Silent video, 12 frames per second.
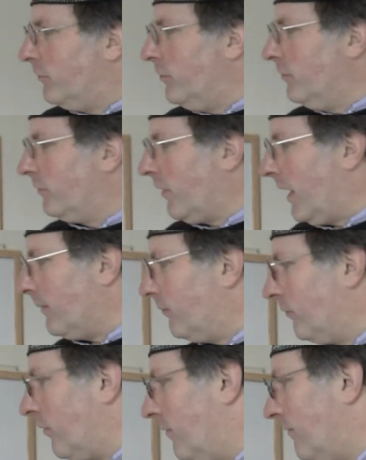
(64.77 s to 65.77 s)
two
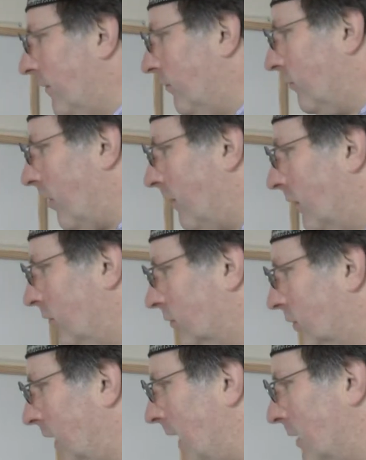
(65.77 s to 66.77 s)
types of historical
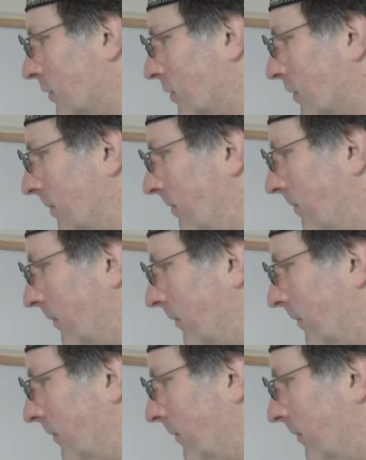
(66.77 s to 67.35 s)
change: